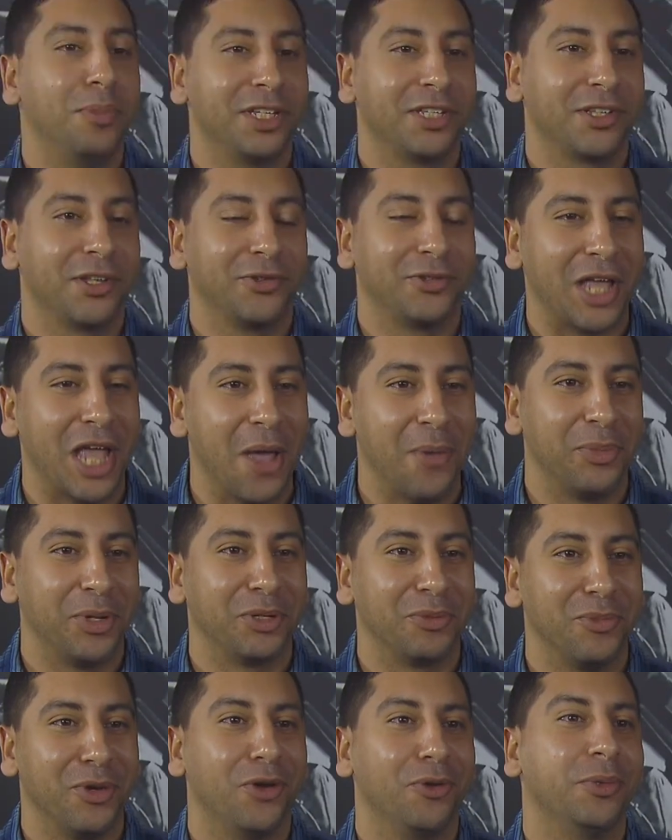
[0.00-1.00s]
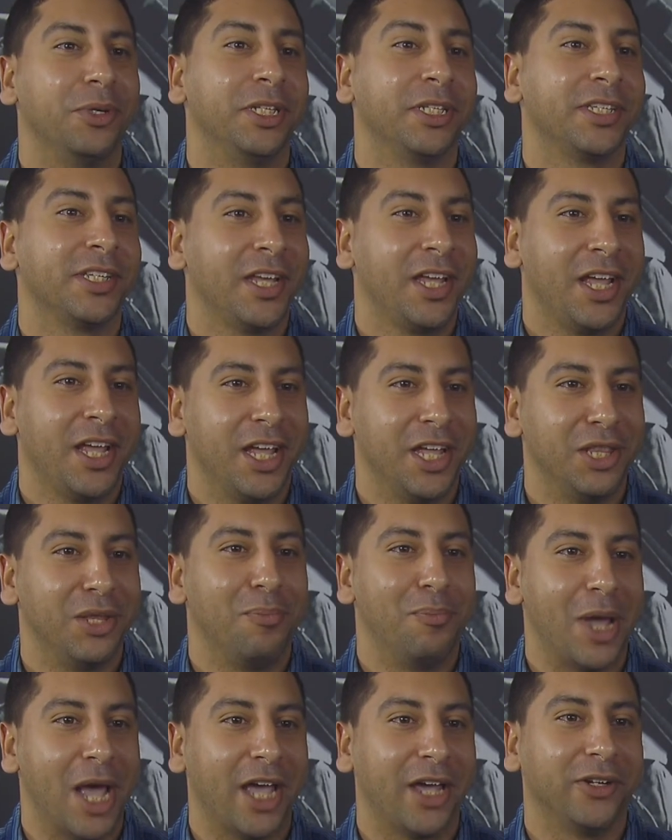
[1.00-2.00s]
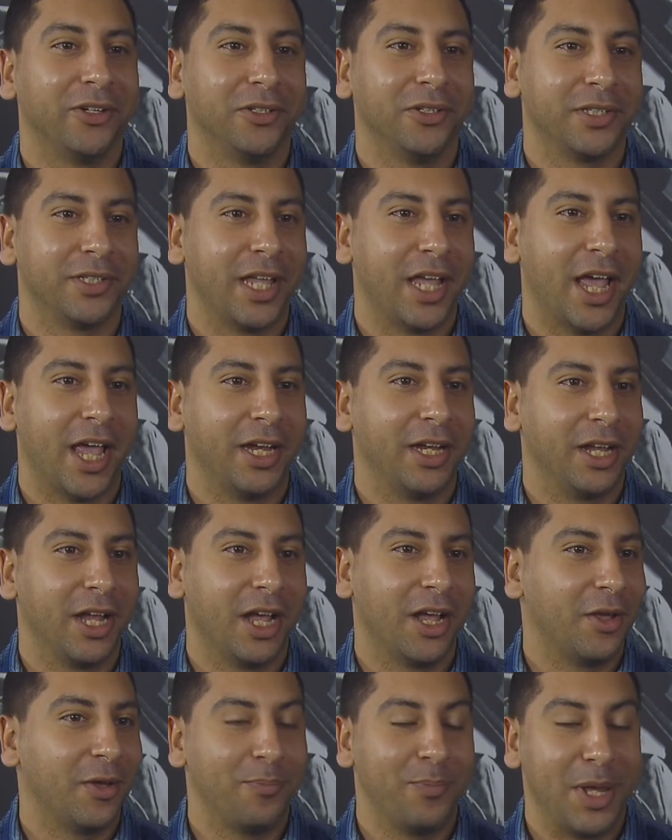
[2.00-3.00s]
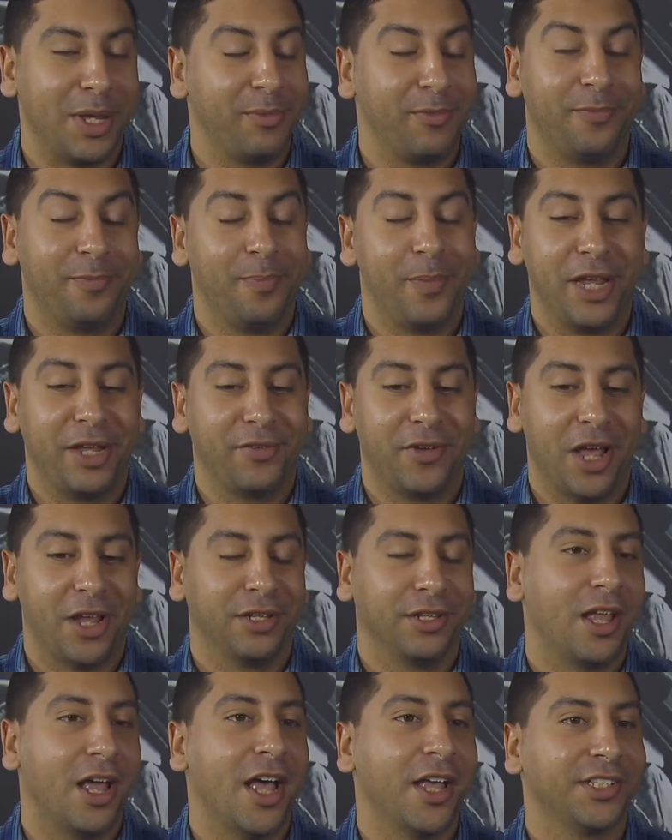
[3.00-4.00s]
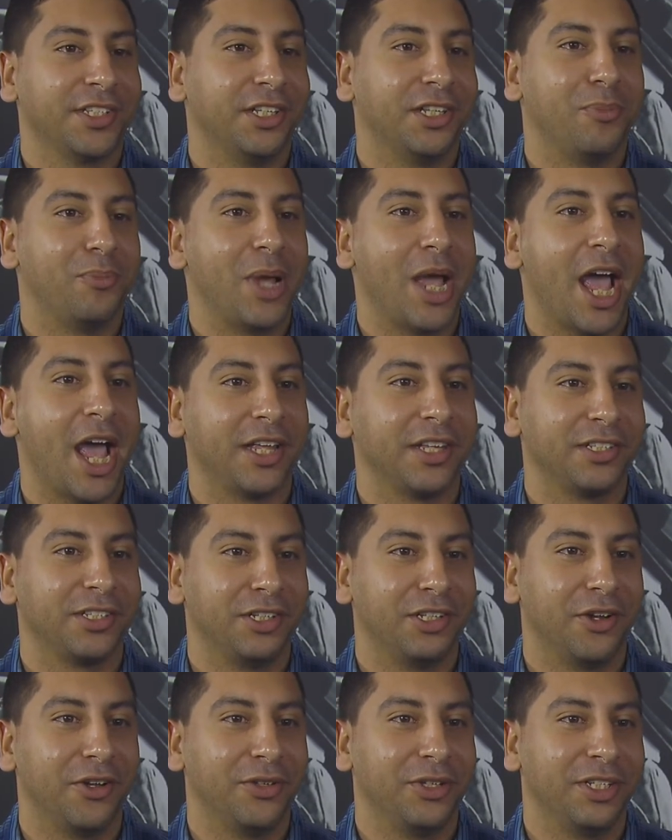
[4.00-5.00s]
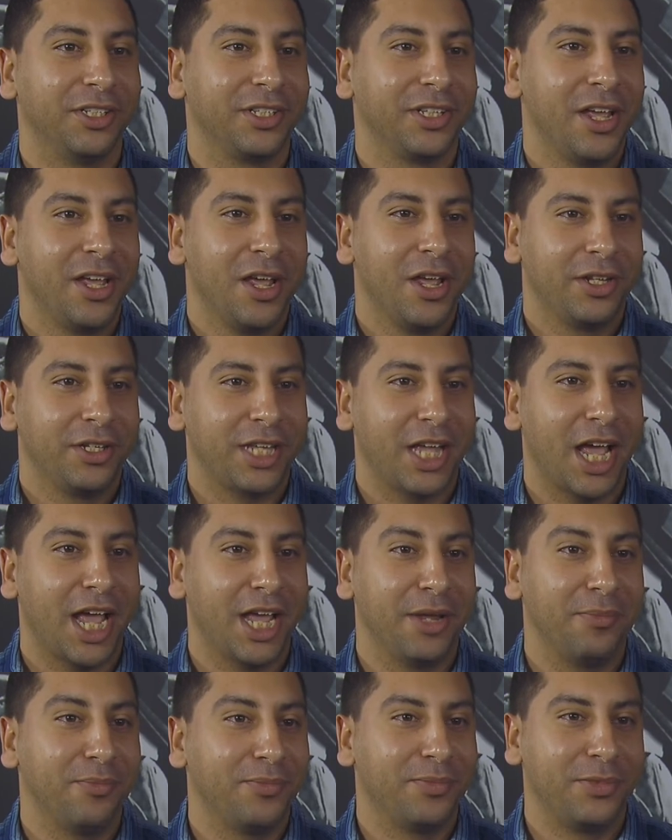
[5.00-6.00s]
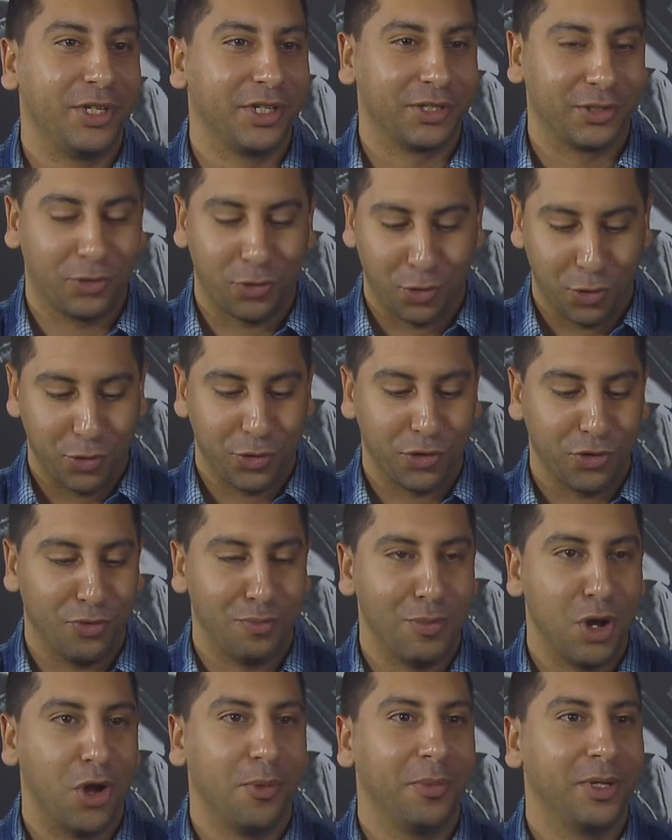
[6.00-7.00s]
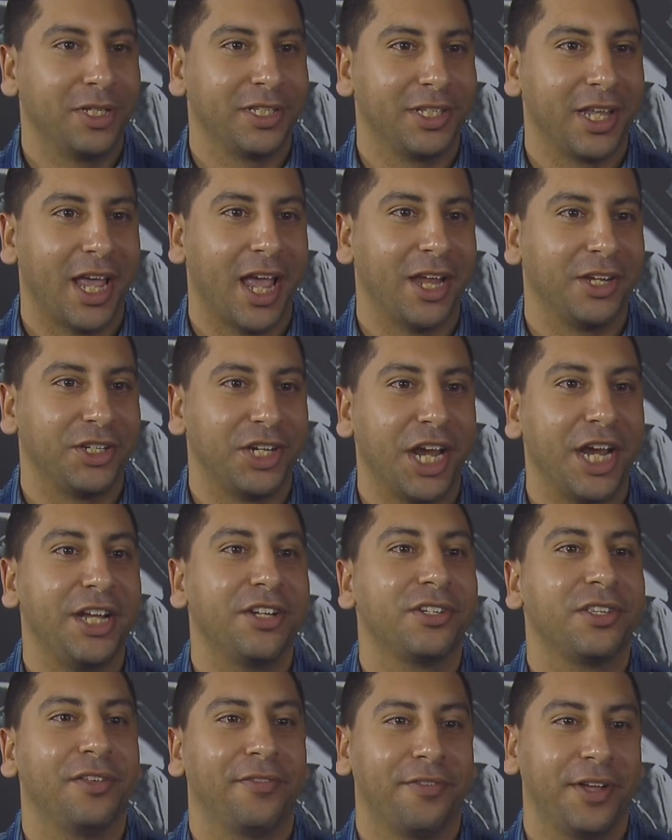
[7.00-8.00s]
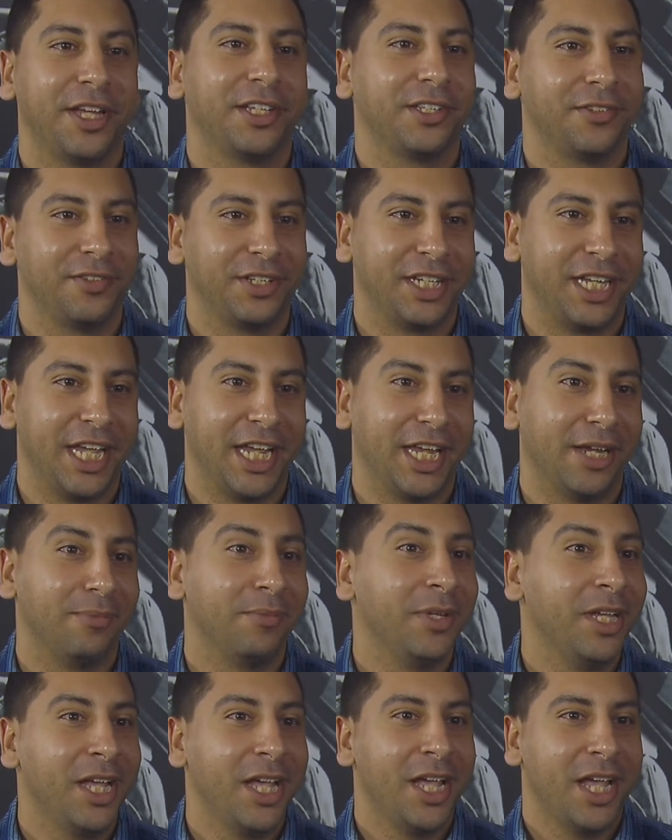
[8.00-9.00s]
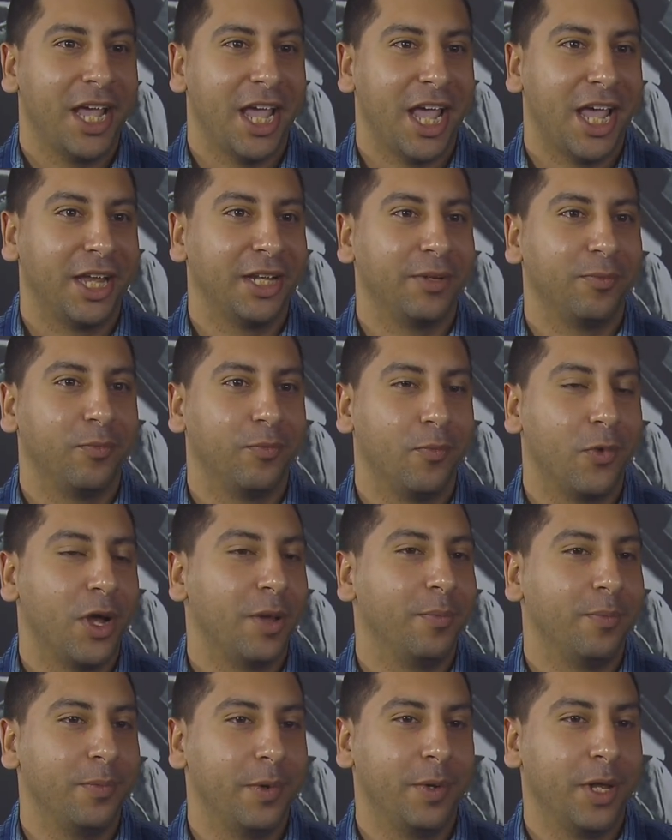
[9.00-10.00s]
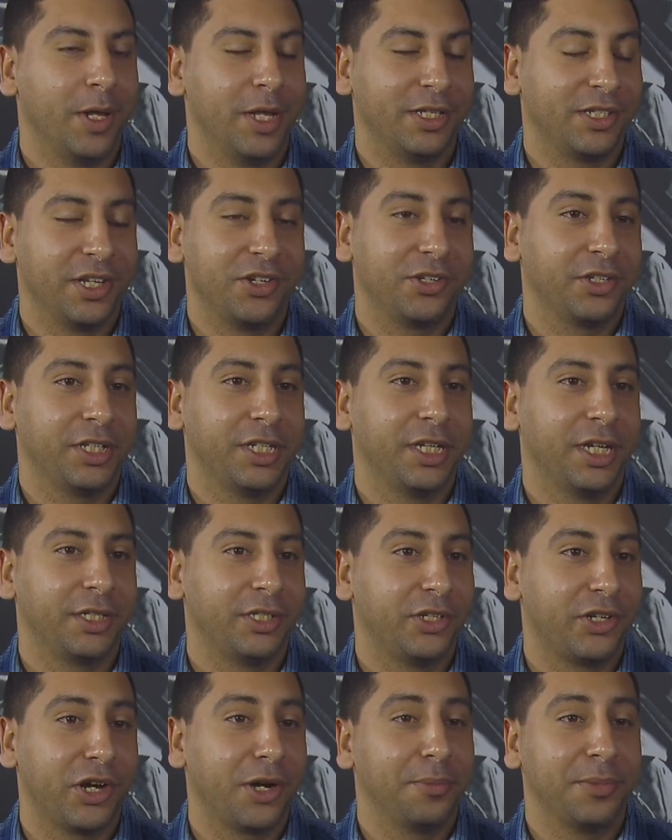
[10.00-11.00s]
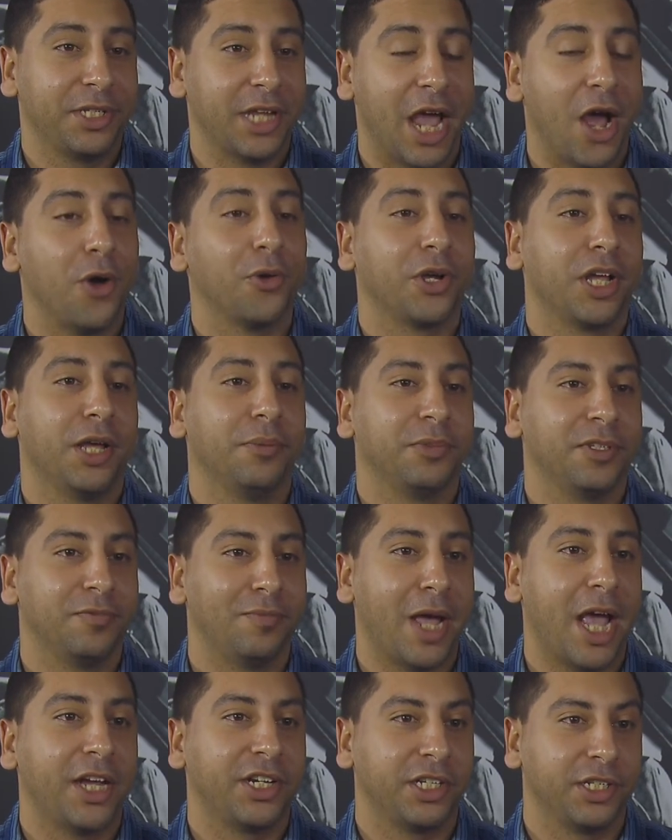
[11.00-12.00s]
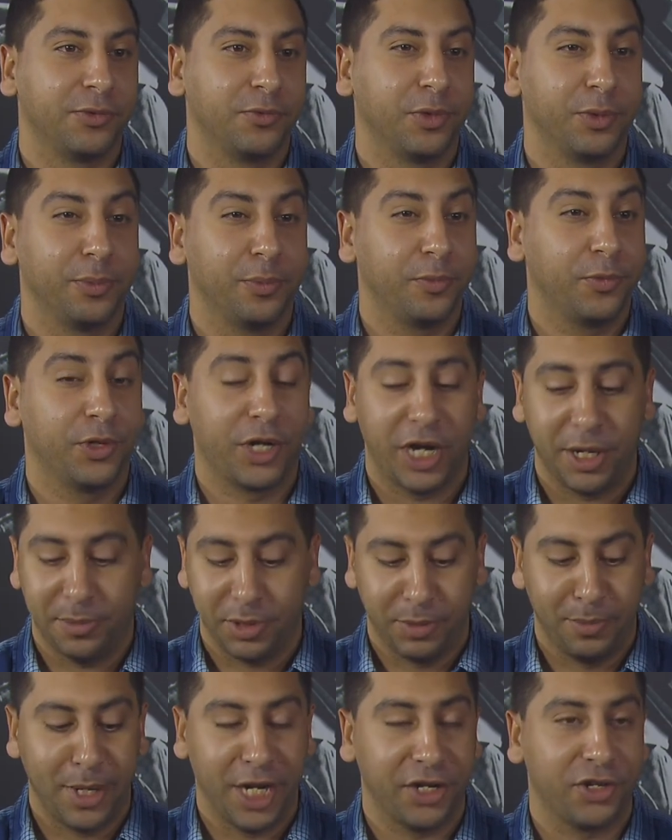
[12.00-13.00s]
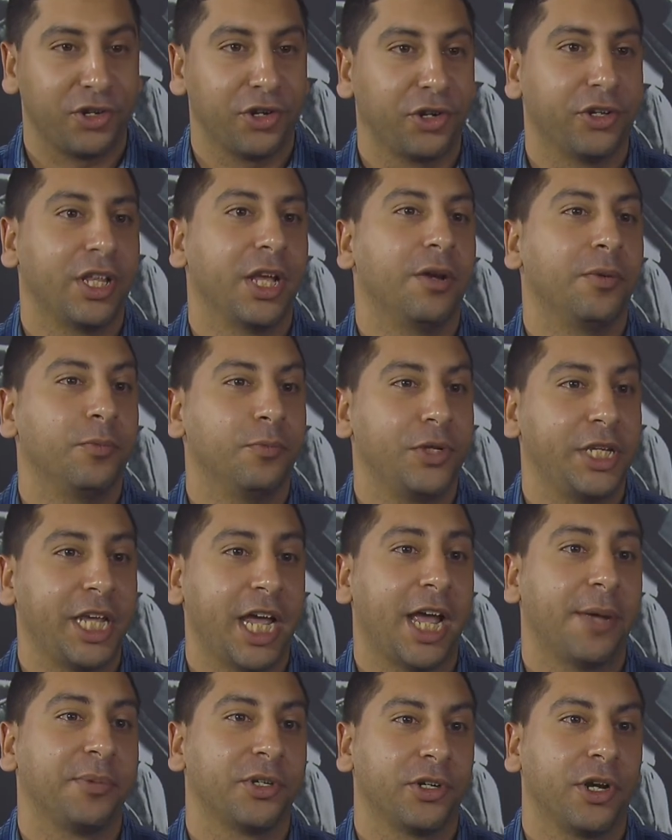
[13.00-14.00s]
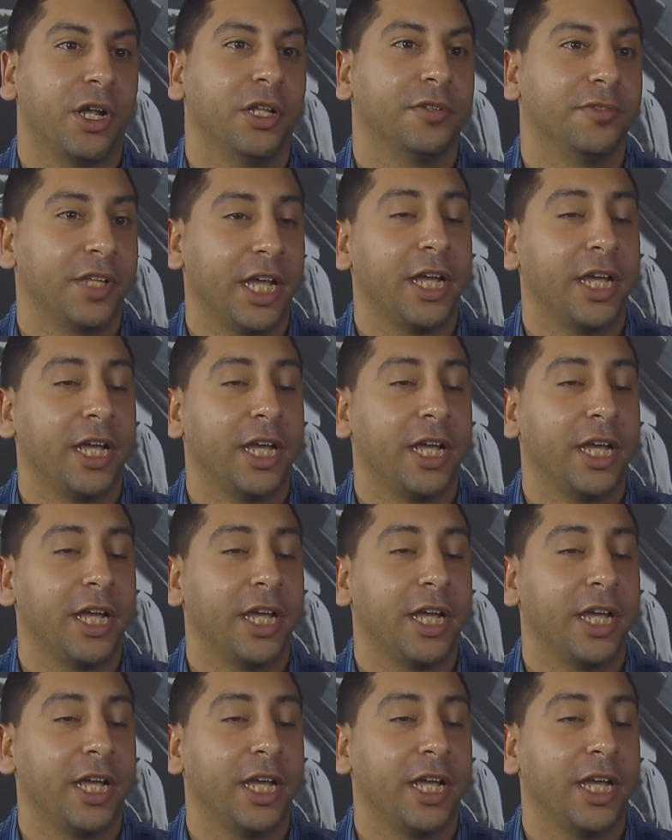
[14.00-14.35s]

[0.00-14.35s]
don't miss those epic moments in the battles that may have gotten lost in the past. You know, these just crucial moments that change the face of the game and what essentially determines outcomes of matches. We're able to make sure that we capture